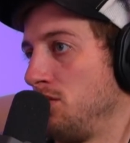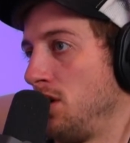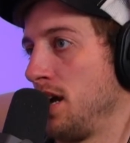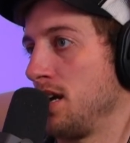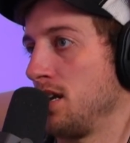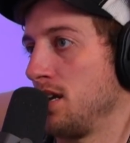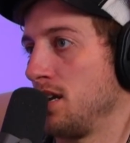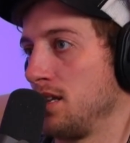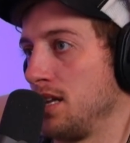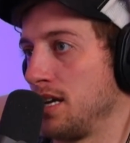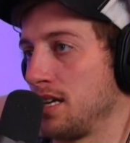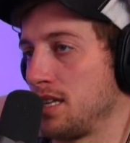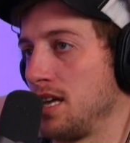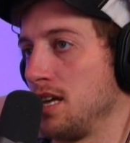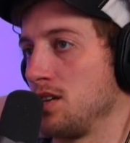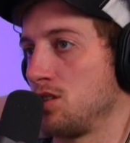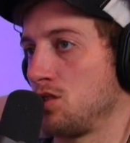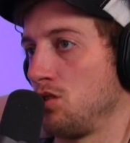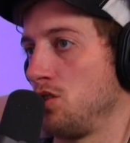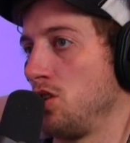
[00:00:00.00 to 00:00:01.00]
Right. Like
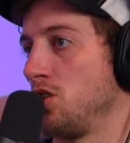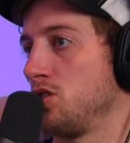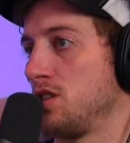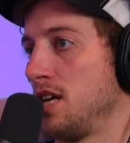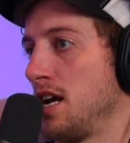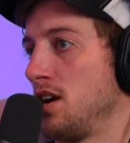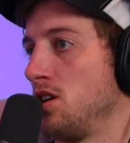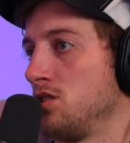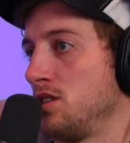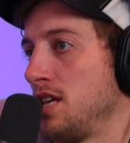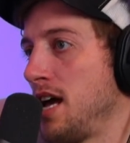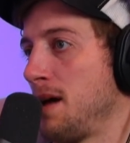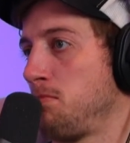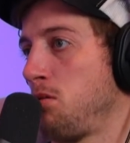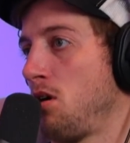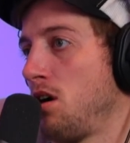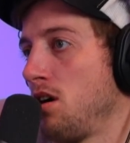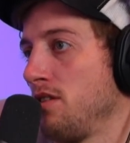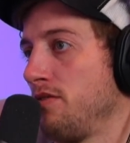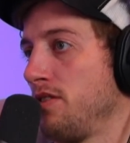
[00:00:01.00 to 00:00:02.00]
that. So there's
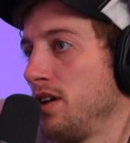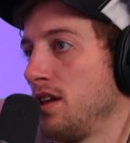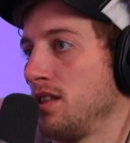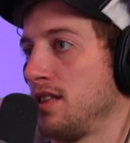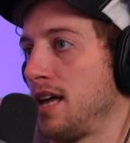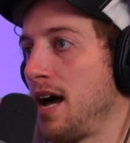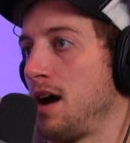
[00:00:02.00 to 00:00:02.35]
that part of it.